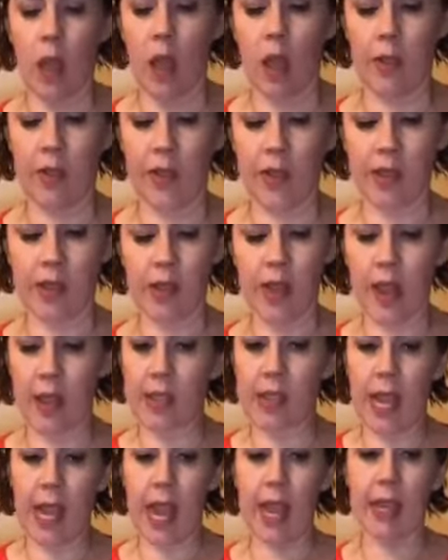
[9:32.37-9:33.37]
If it's
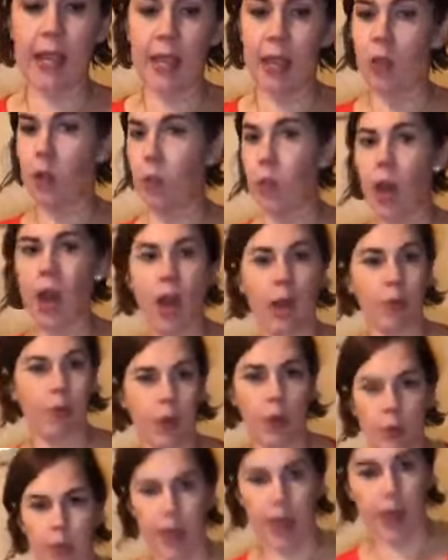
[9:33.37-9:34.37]
not tacky, it'll pop right